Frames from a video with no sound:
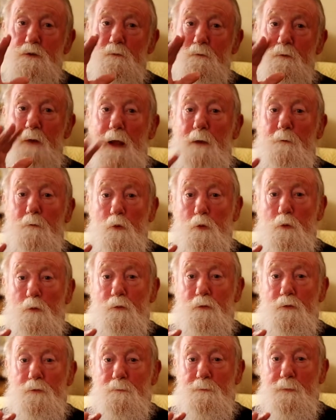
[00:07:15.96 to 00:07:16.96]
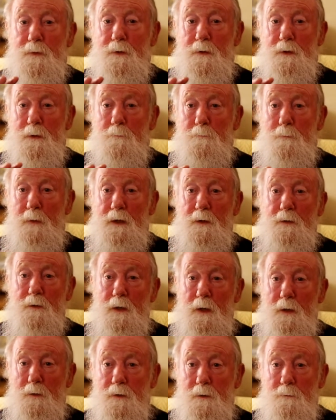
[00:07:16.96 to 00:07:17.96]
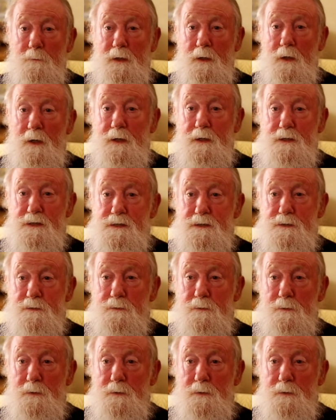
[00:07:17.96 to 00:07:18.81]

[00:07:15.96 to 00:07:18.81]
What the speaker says: flat roofs. In the Middle East,